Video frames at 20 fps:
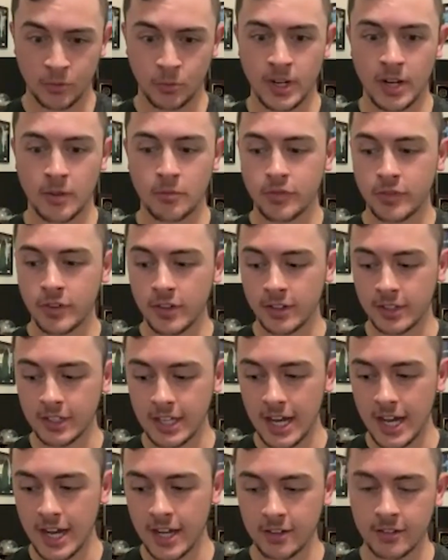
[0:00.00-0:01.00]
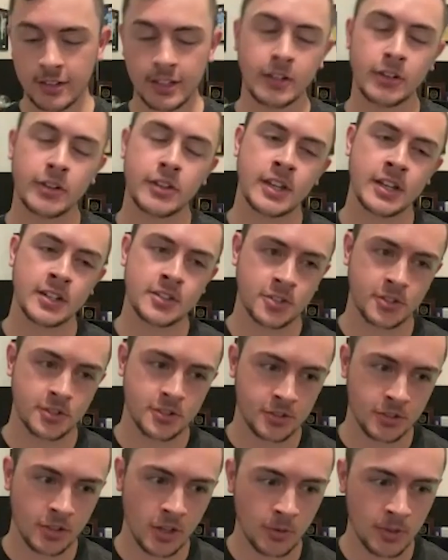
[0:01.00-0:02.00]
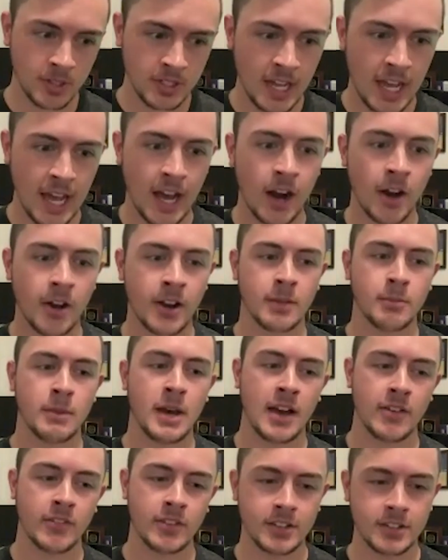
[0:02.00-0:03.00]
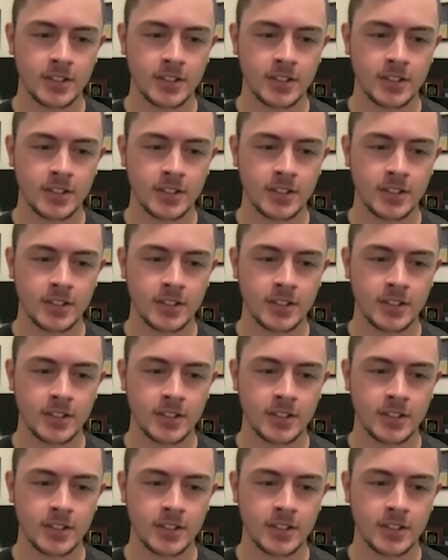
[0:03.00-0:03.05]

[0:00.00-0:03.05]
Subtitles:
when I'm feeling kind of like things are slowing down and I'm having